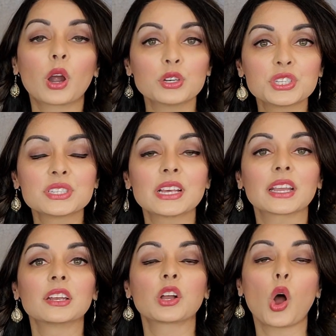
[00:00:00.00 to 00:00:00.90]
arches that
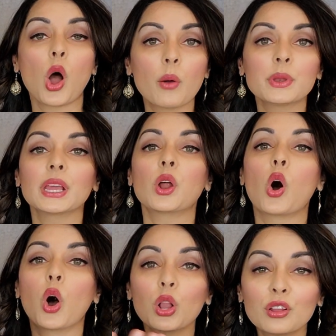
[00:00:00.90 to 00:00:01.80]
can accommodate
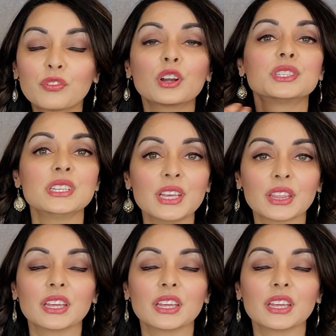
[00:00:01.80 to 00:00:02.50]
all of our teeth,